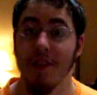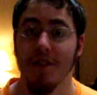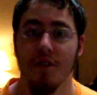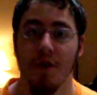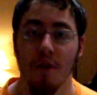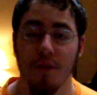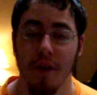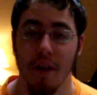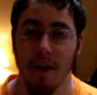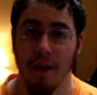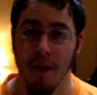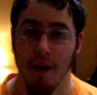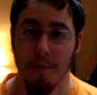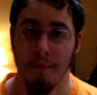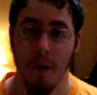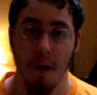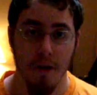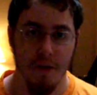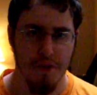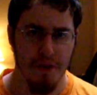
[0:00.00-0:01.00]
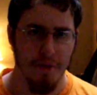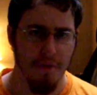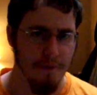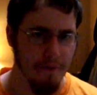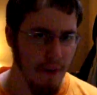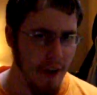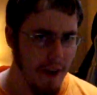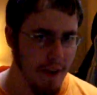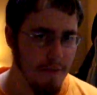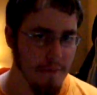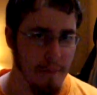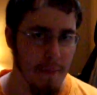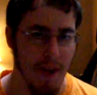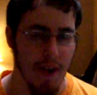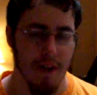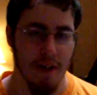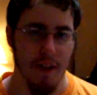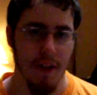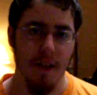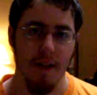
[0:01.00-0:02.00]
Last Holdout here, part of the Five
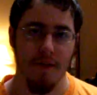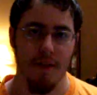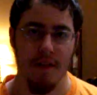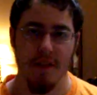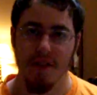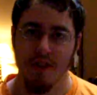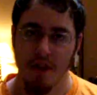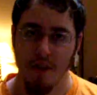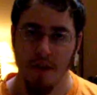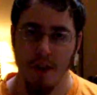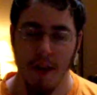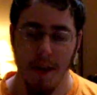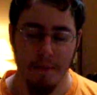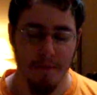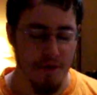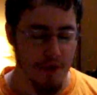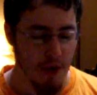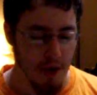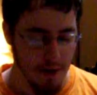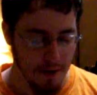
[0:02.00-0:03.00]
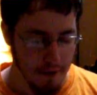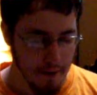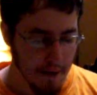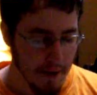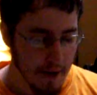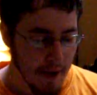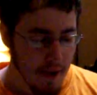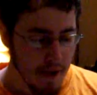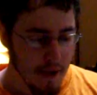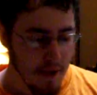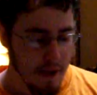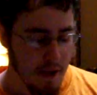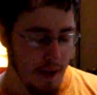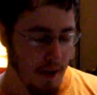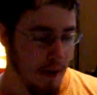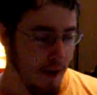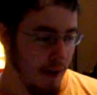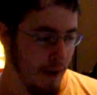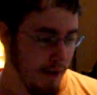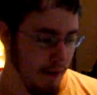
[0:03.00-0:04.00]
Mad Heathens collab channel.
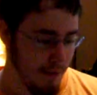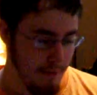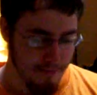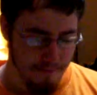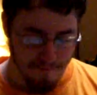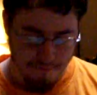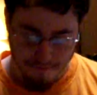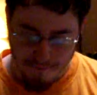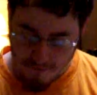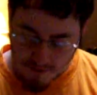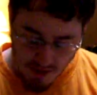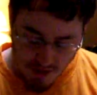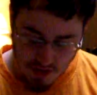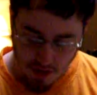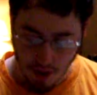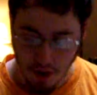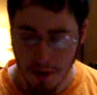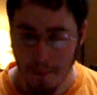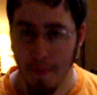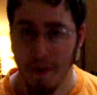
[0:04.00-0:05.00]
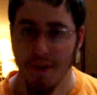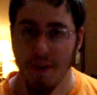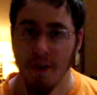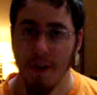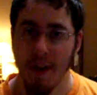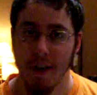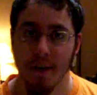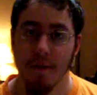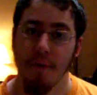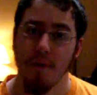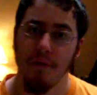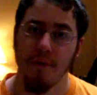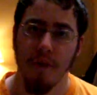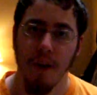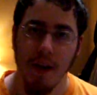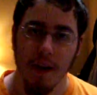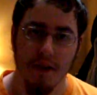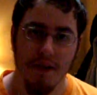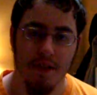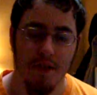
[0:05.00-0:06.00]
Uh, Sorry about the lack of
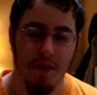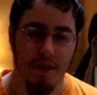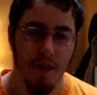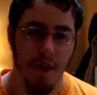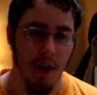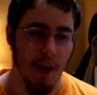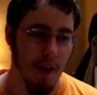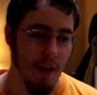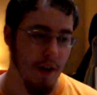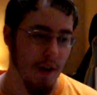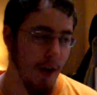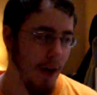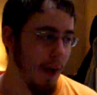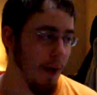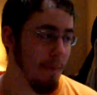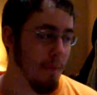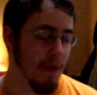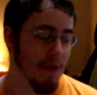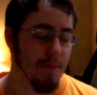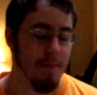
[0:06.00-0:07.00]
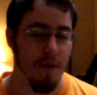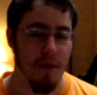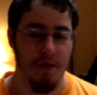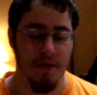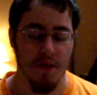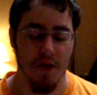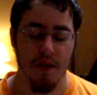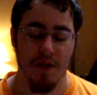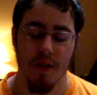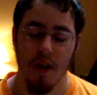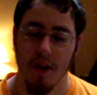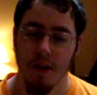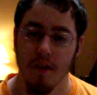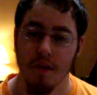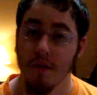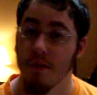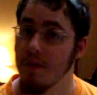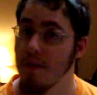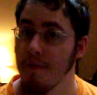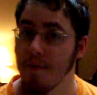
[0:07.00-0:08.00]
effects. I am experiencing
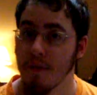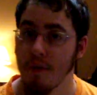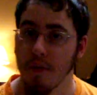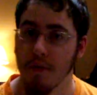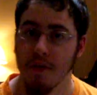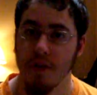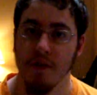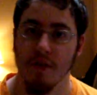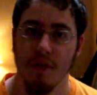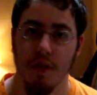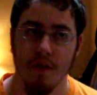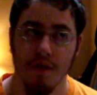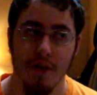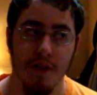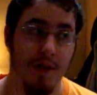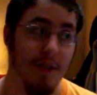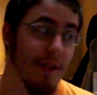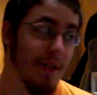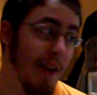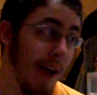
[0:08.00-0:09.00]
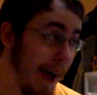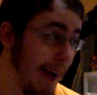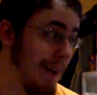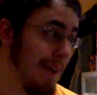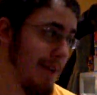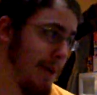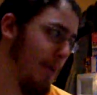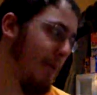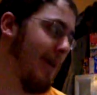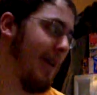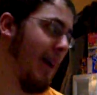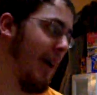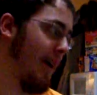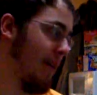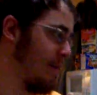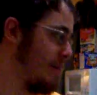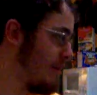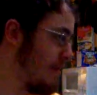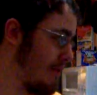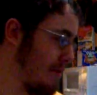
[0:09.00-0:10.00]
technical difficulties such as not knowing
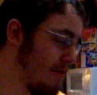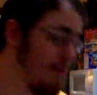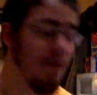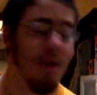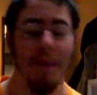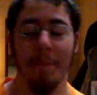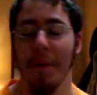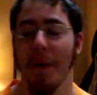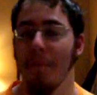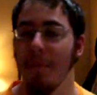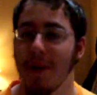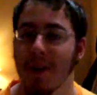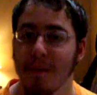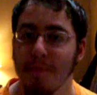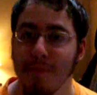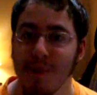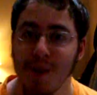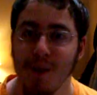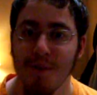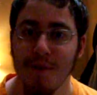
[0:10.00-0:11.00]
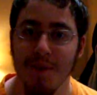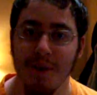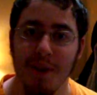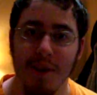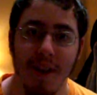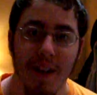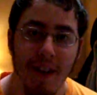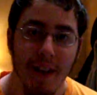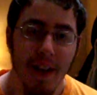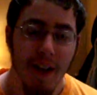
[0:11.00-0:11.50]
how to do them on my computer.